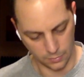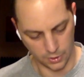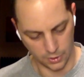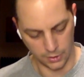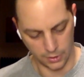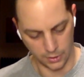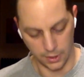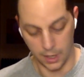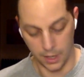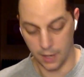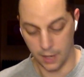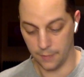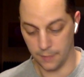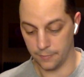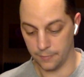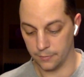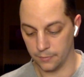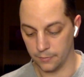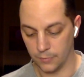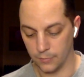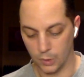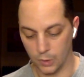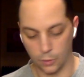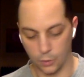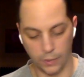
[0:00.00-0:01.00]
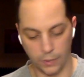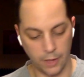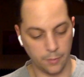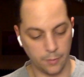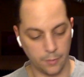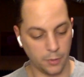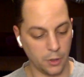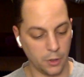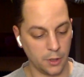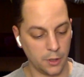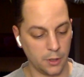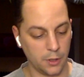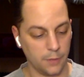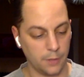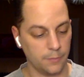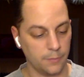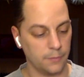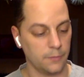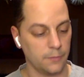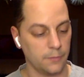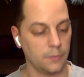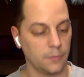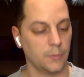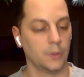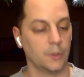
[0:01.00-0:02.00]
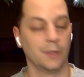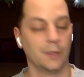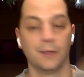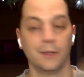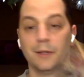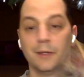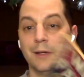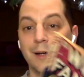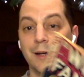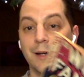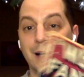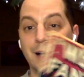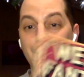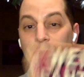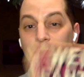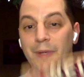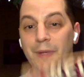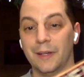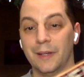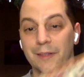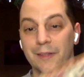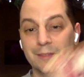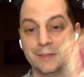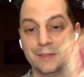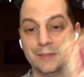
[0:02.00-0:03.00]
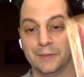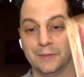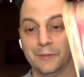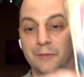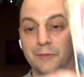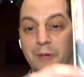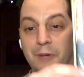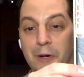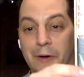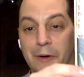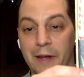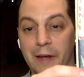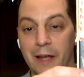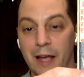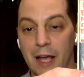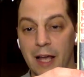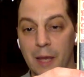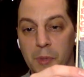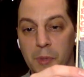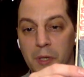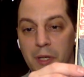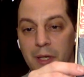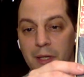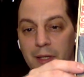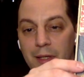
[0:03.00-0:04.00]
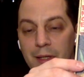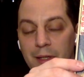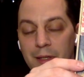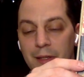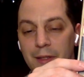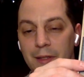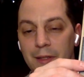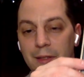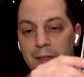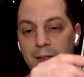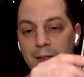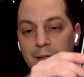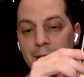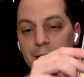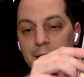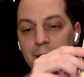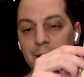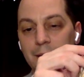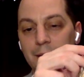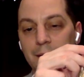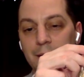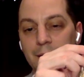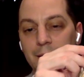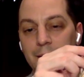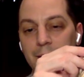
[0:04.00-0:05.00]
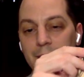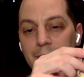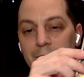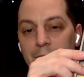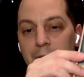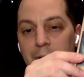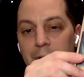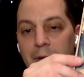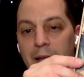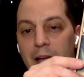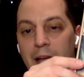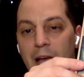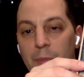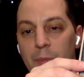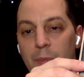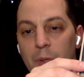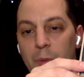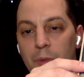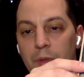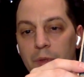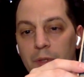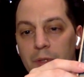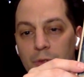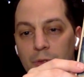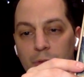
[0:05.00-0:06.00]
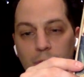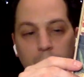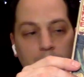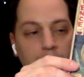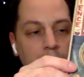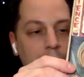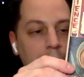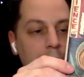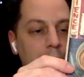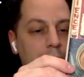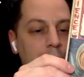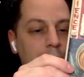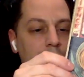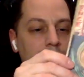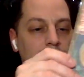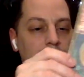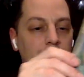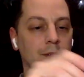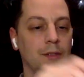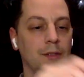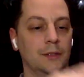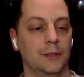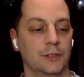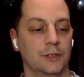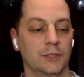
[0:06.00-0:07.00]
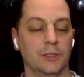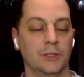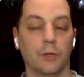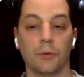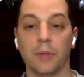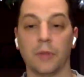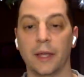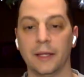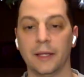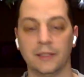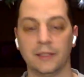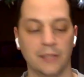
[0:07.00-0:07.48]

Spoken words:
But yeah, great book. I'm very happy with the trade. So